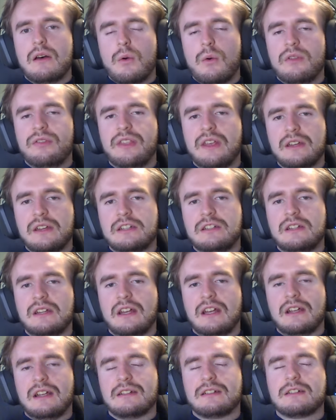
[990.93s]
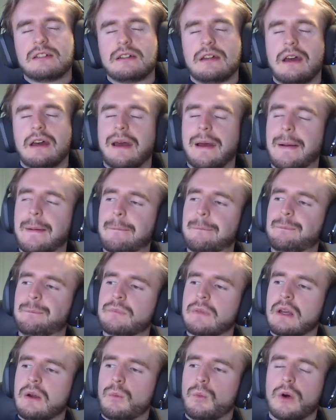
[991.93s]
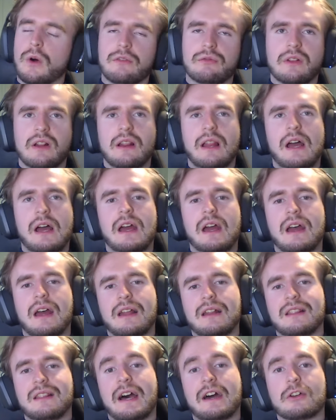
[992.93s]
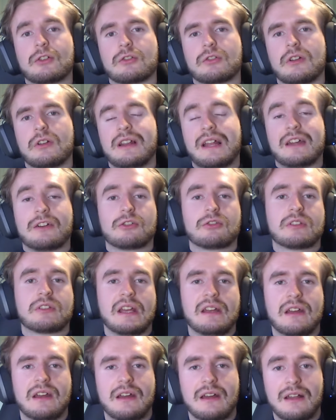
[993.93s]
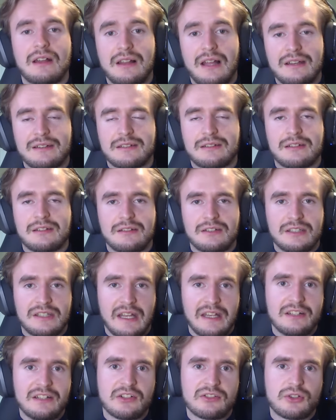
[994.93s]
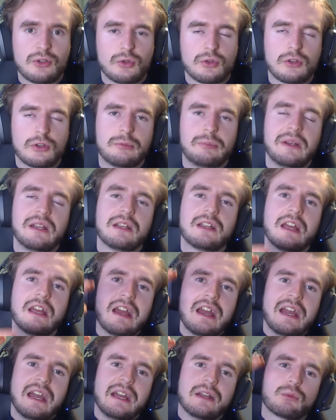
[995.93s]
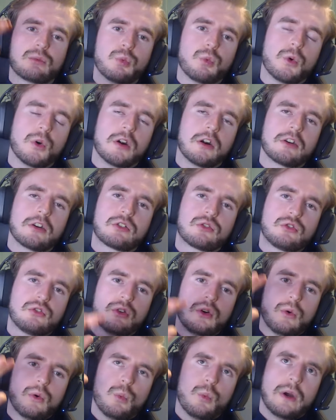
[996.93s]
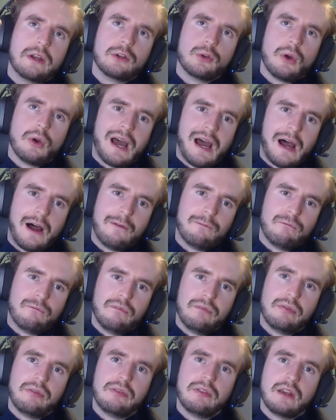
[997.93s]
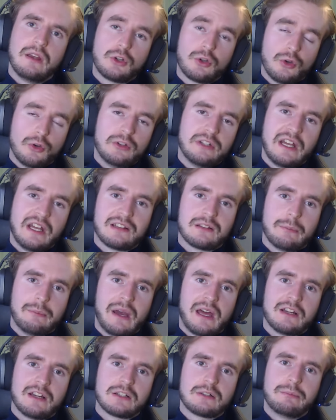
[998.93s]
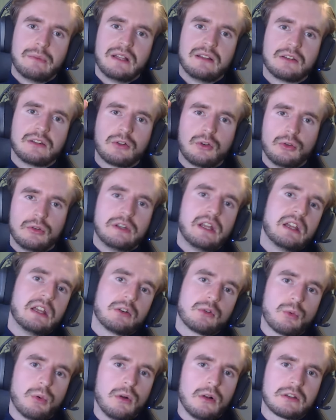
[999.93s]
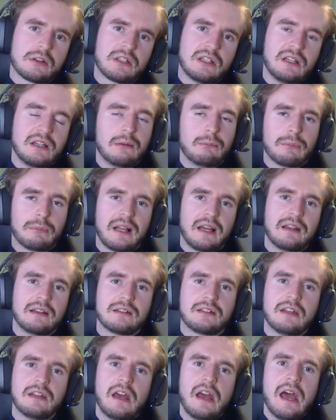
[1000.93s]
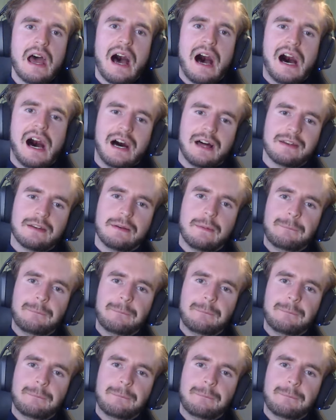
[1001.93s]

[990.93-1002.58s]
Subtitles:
this is one of the last stages, so to speak. It works when you have good data management, good data quality in place, and